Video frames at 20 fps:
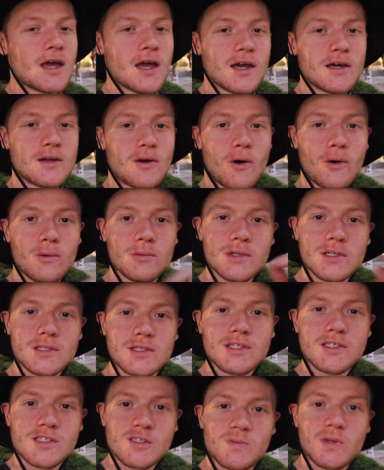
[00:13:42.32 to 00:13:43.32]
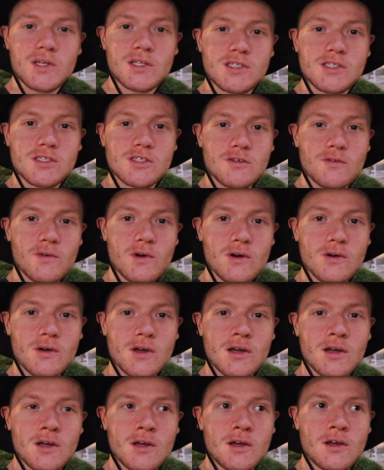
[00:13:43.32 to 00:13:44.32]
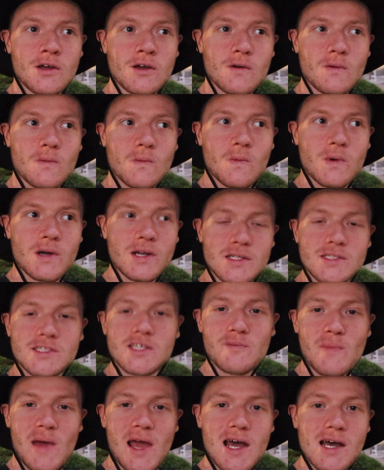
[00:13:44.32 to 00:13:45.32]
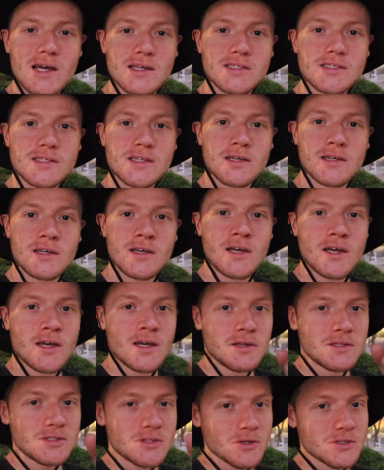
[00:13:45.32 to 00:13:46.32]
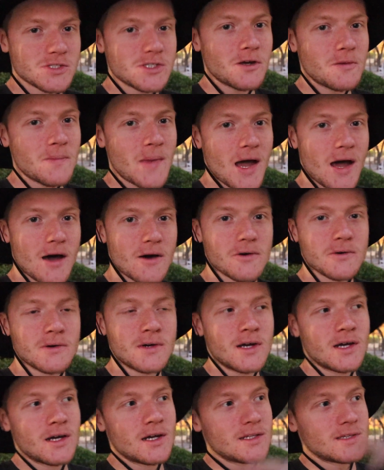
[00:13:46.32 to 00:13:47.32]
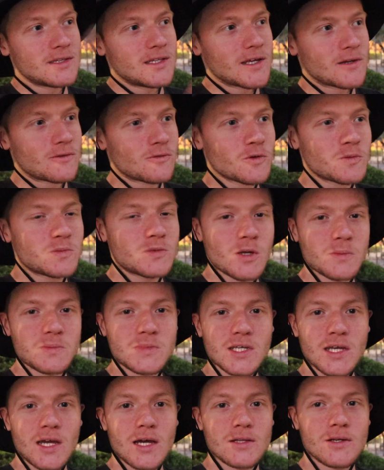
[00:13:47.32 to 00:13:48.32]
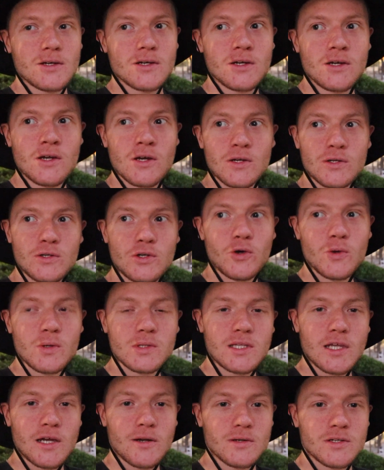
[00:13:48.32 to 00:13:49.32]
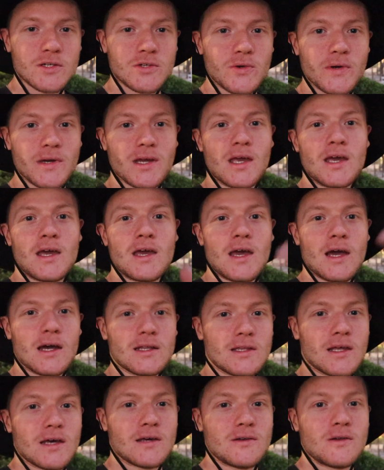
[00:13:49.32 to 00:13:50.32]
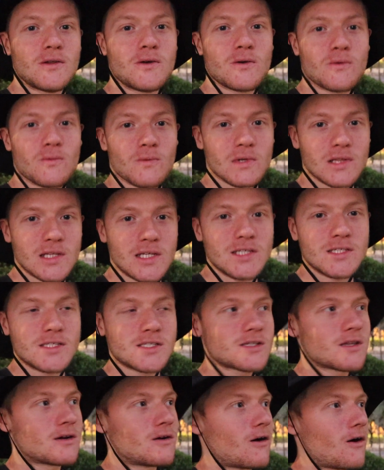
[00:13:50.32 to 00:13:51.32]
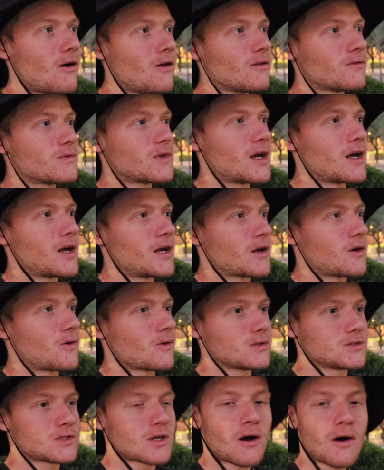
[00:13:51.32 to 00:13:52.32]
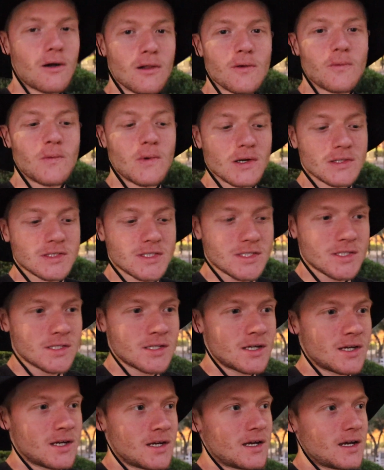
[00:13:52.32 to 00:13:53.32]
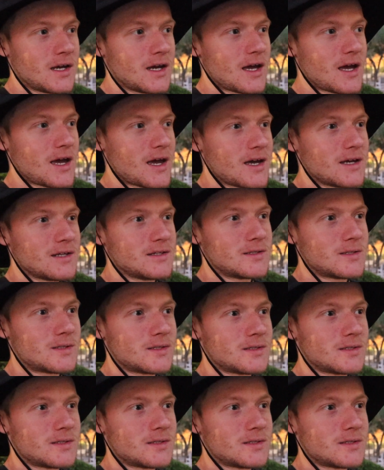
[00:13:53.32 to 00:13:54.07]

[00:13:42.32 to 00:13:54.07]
and only this species of oak, went into mast. So somehow, they grouped up together, knew what they were doing, and then released all of their acorns all at once. And